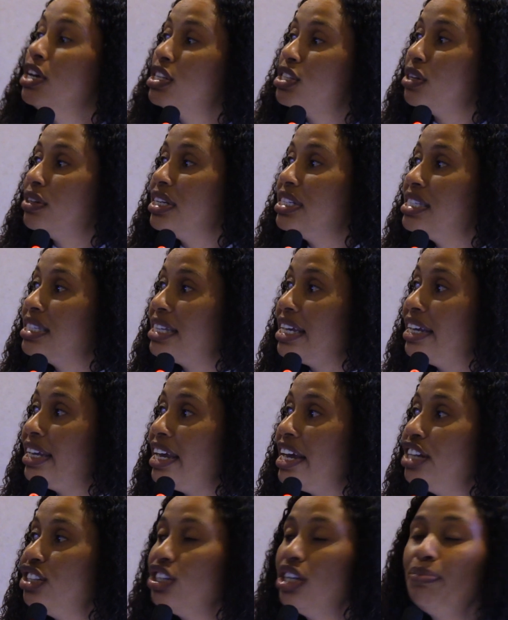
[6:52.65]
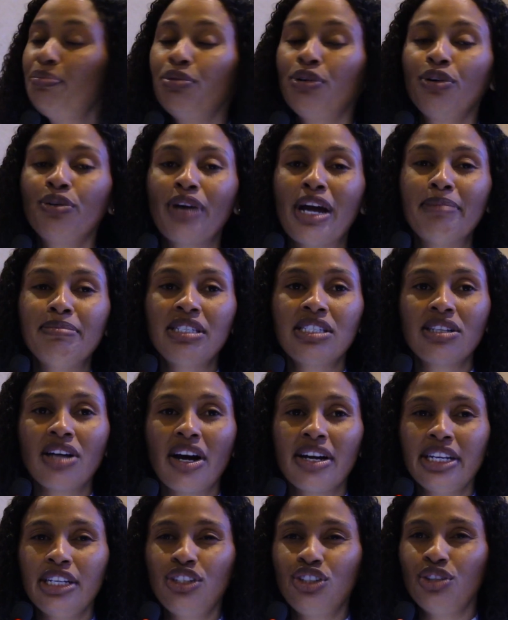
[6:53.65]
So the staycation program
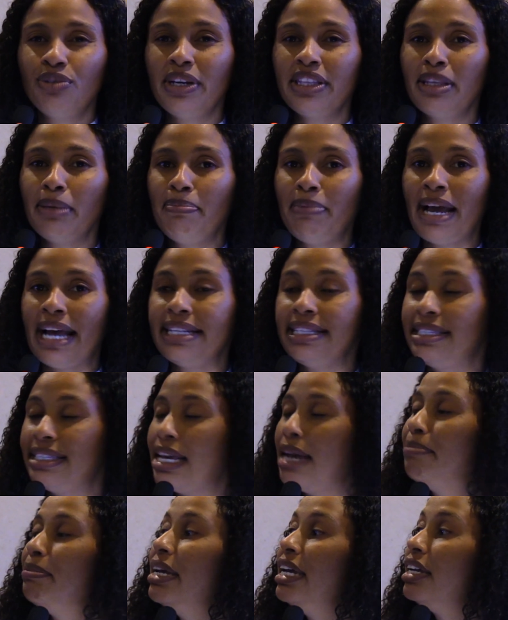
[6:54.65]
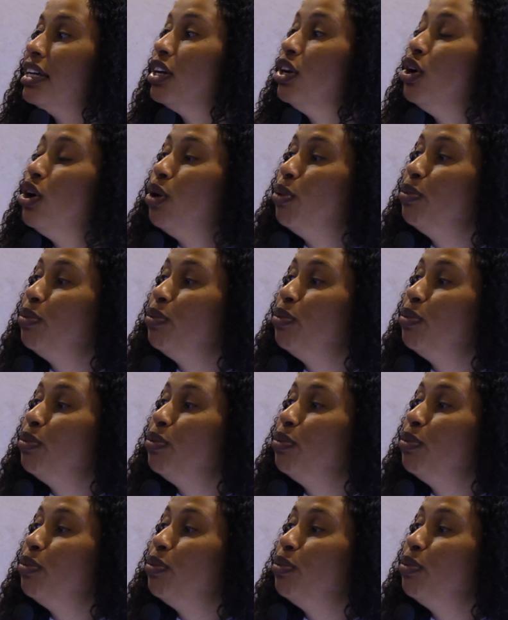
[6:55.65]
started during the pandemic,